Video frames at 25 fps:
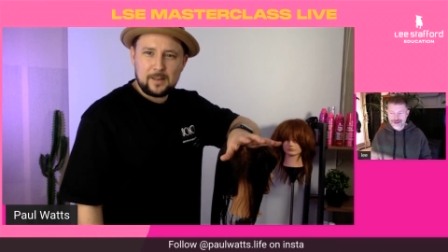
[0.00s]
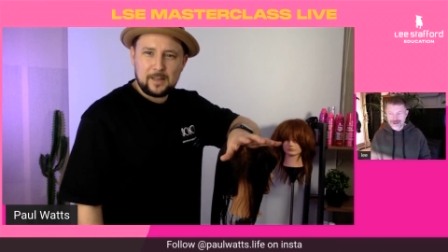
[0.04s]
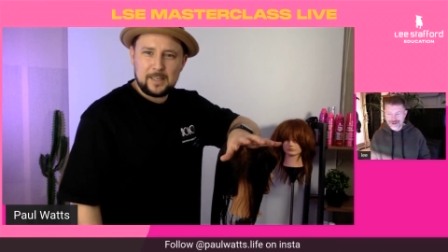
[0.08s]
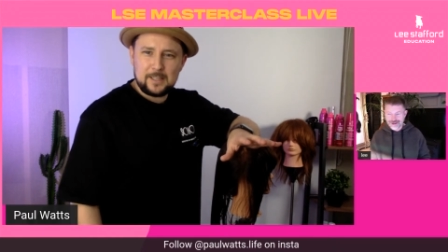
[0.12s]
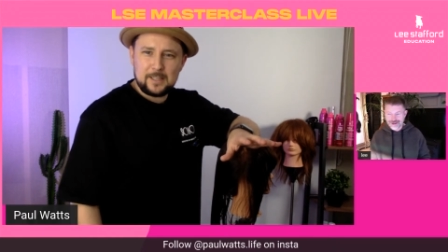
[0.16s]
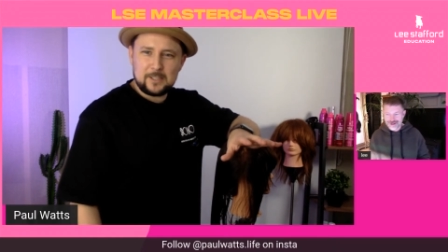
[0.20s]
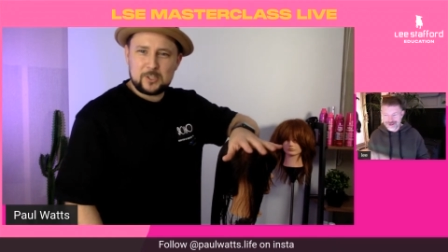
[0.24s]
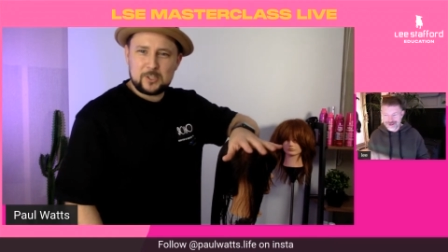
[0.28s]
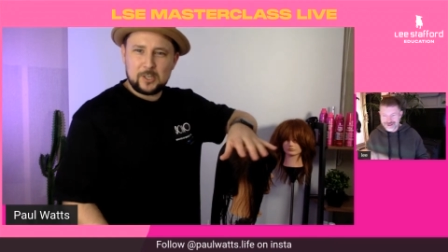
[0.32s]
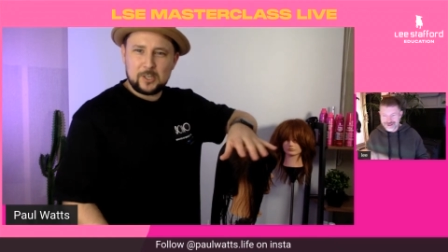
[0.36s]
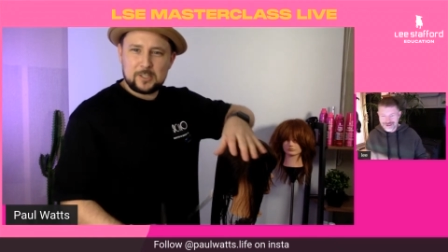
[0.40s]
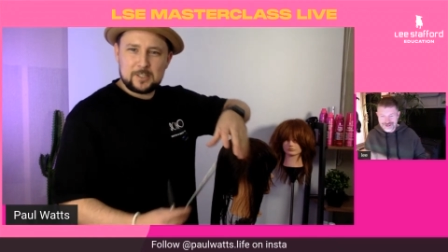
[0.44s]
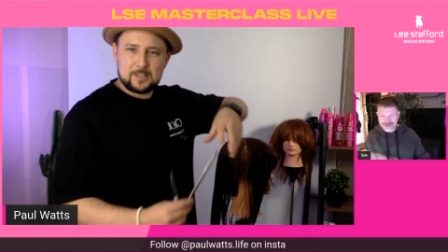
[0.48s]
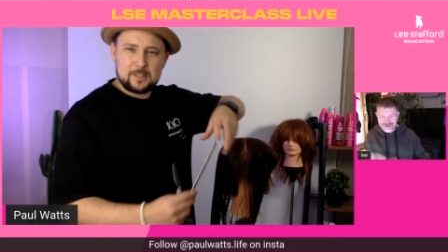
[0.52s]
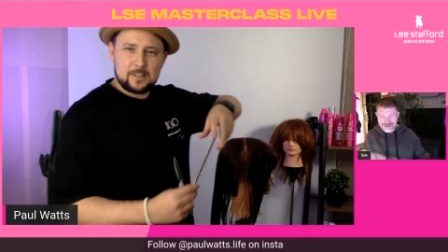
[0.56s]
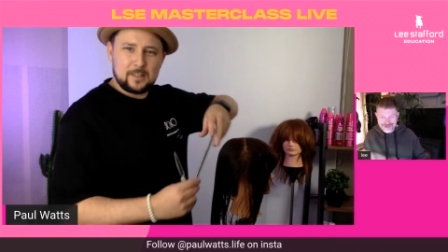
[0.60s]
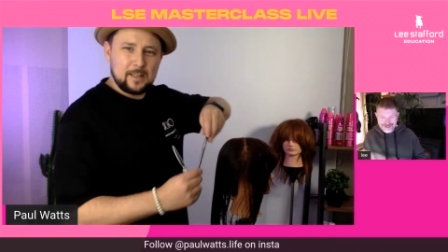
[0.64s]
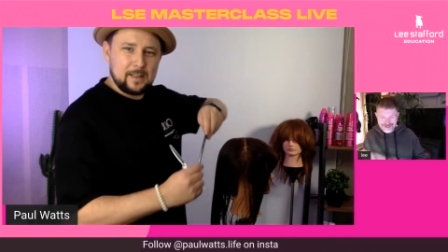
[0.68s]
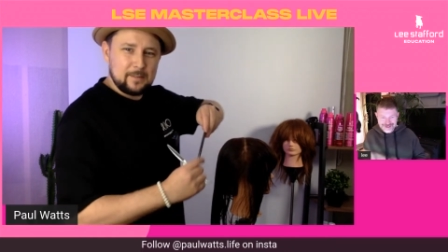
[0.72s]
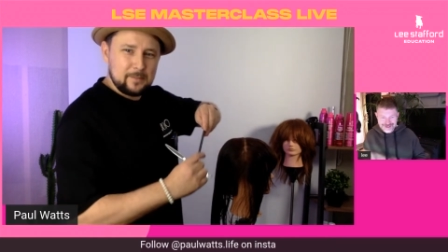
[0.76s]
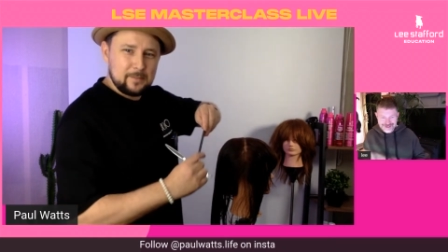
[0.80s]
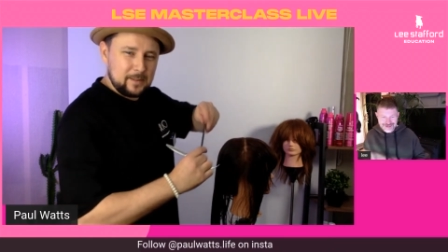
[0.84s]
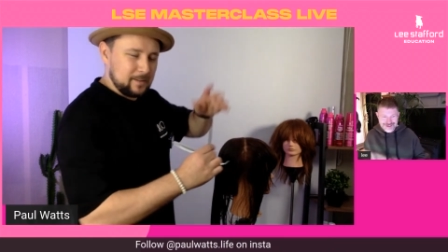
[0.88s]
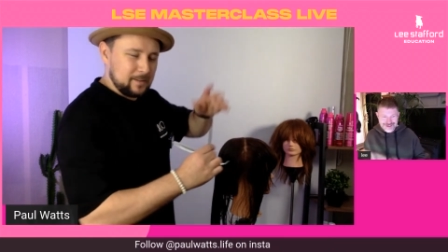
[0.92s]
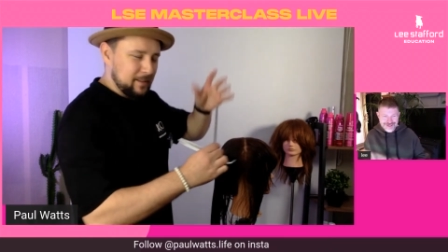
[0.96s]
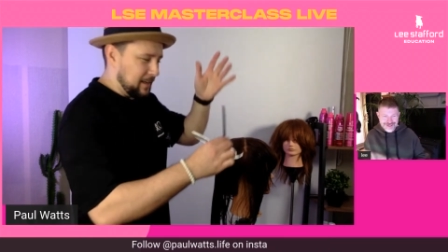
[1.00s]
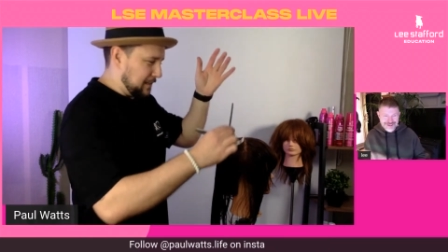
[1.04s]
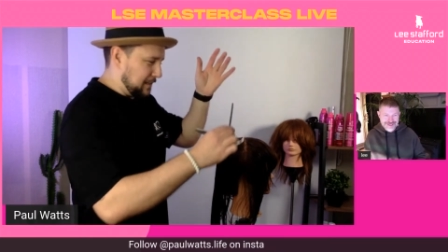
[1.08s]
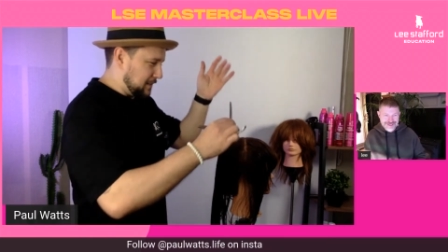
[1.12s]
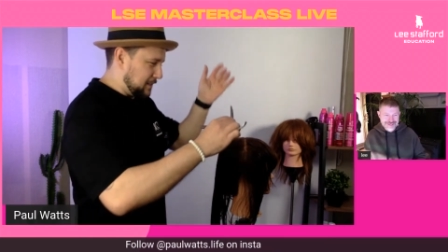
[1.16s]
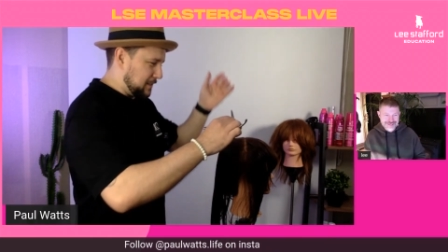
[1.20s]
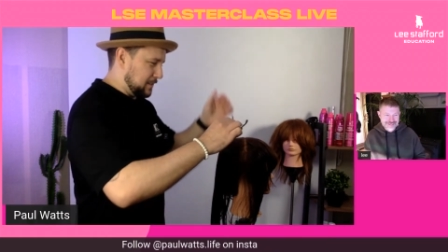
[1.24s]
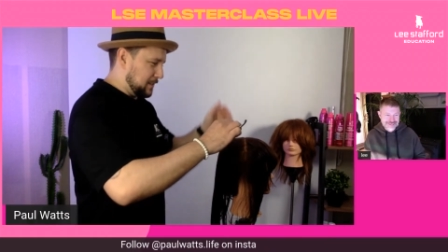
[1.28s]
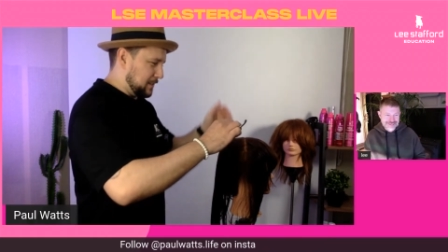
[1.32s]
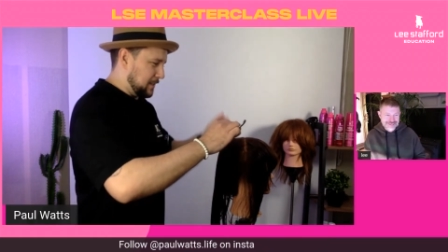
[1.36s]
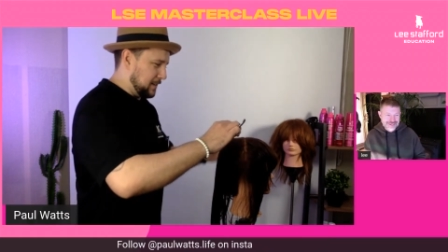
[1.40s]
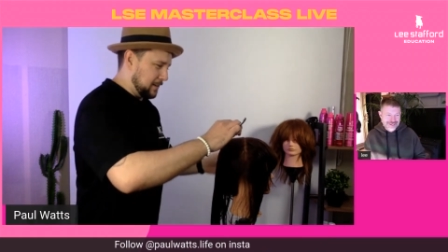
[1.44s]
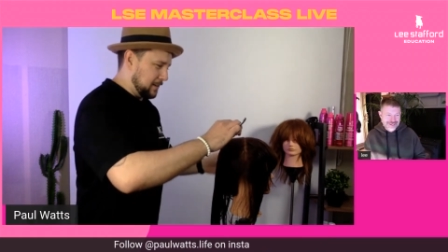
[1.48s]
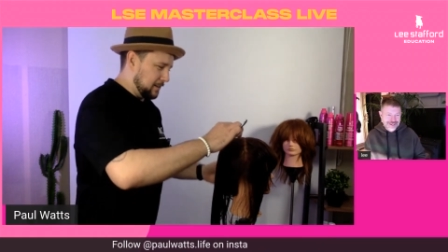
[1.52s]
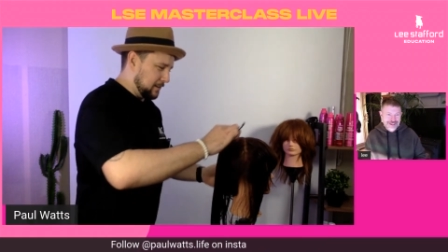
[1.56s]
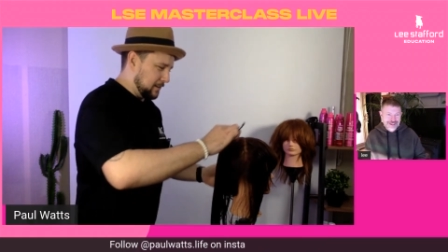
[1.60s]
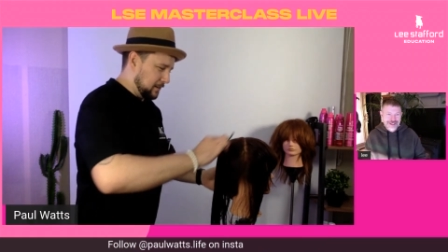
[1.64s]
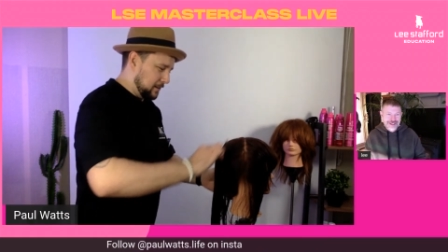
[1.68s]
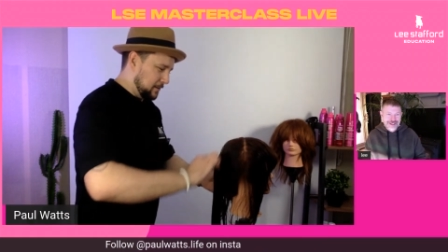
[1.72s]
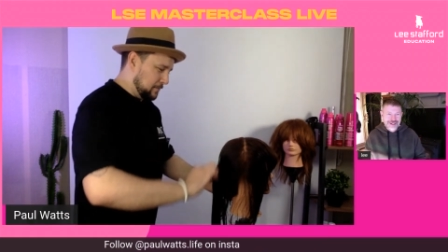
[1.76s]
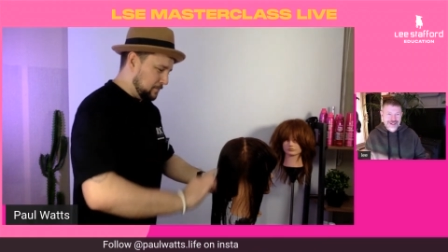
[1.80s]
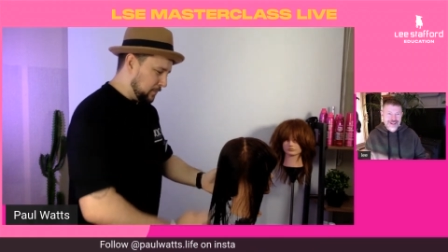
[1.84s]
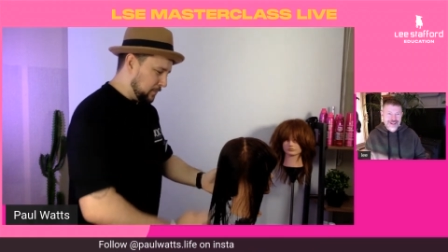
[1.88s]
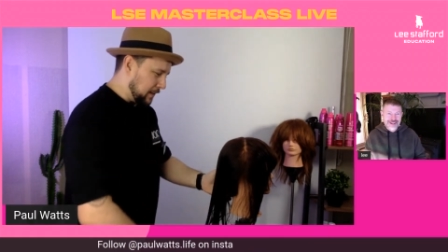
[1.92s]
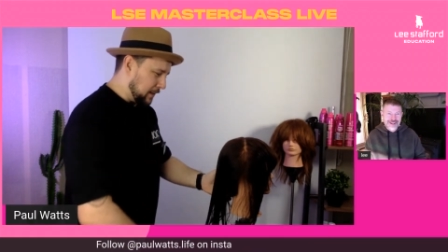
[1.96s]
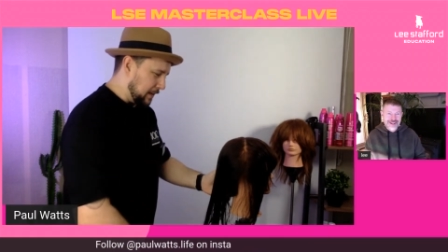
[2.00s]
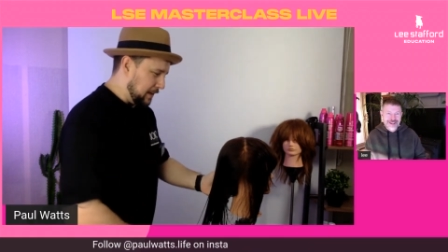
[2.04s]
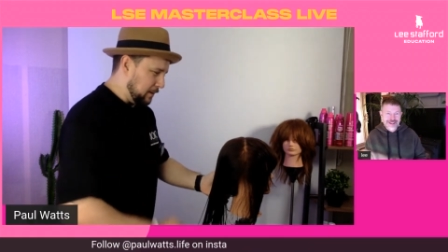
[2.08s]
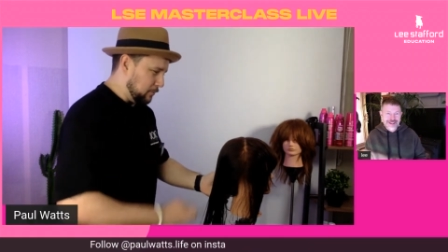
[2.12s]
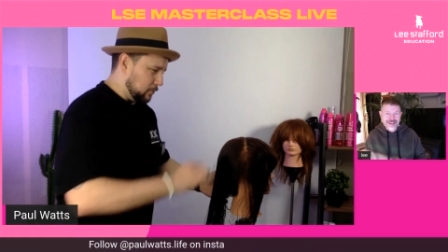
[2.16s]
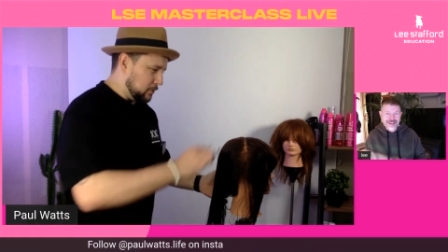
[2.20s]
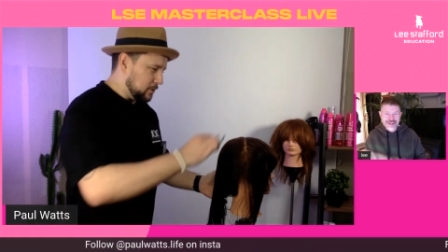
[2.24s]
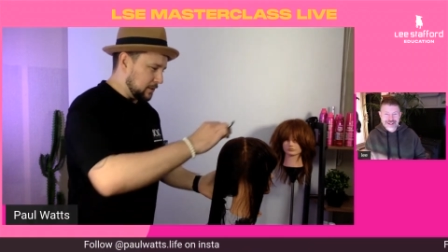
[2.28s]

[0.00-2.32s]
It's just it